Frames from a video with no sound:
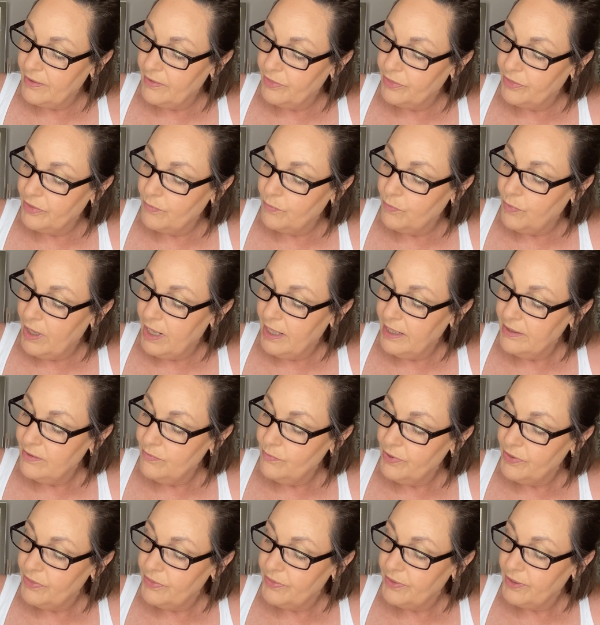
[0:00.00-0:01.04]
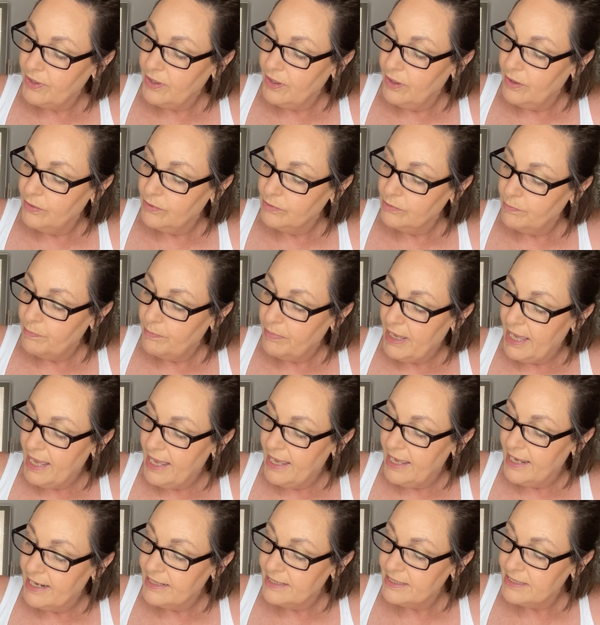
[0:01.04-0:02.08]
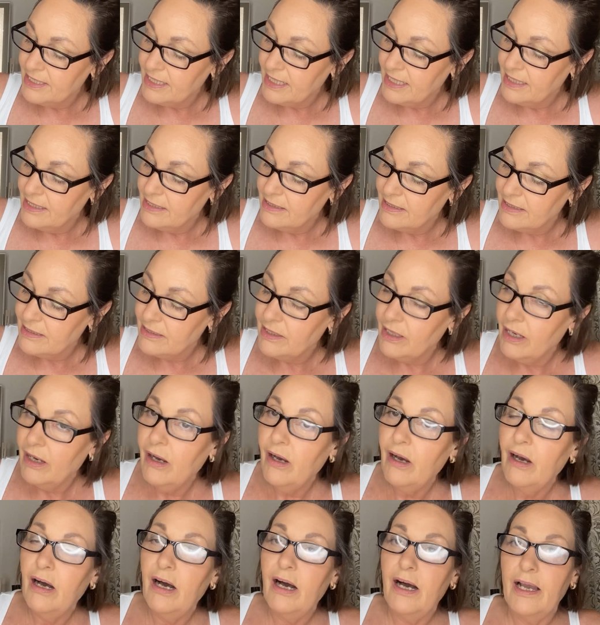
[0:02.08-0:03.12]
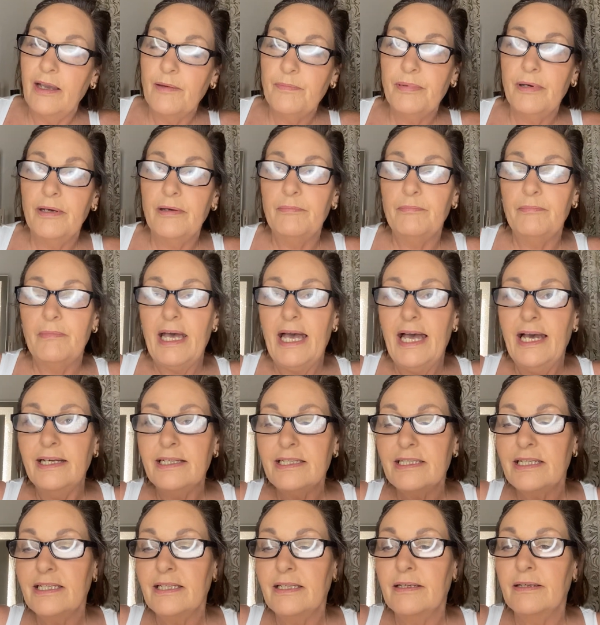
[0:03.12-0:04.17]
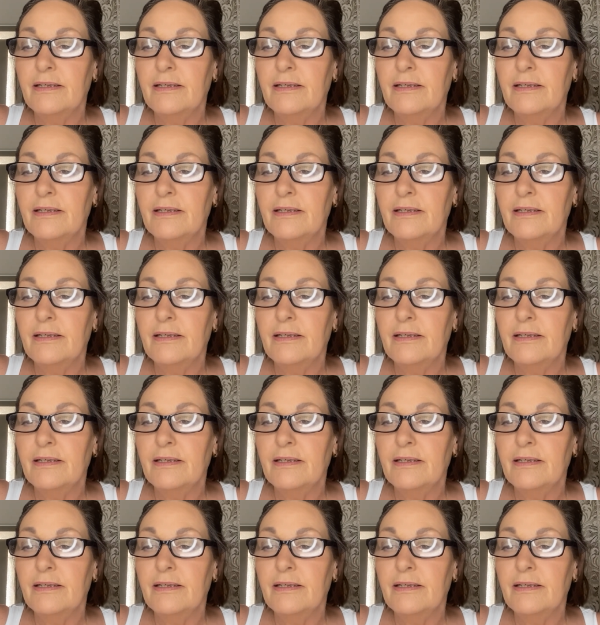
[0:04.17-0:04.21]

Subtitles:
the one with the gold band is the Hyper Matte.